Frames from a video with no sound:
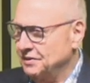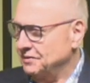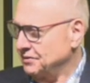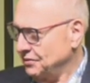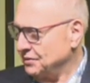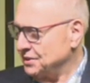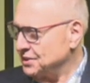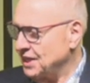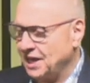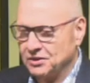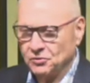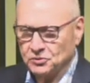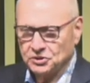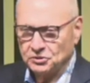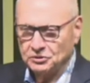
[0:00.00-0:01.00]
You
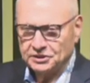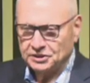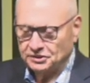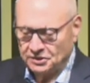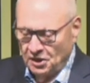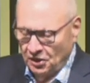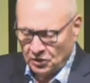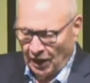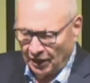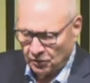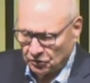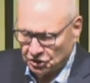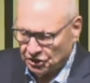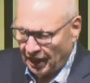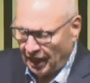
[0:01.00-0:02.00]
understand? like your
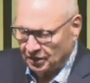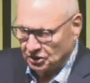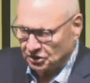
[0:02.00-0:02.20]
child.